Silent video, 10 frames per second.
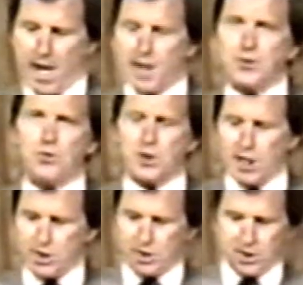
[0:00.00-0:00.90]
and to
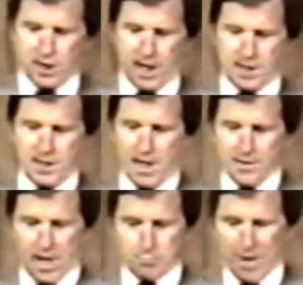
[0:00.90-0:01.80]
teach instead
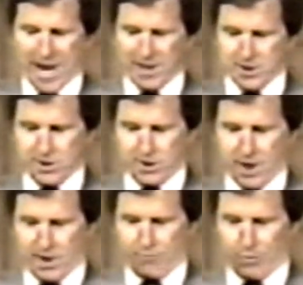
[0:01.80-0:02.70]
that man is
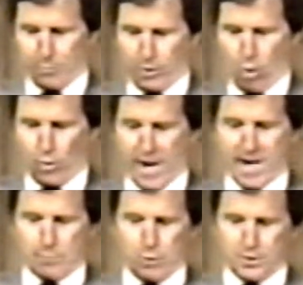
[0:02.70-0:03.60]
descended from the lower
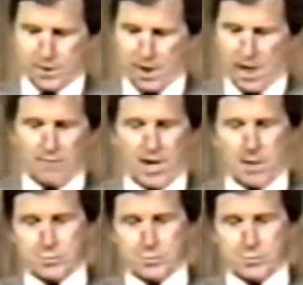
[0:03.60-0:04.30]
animals of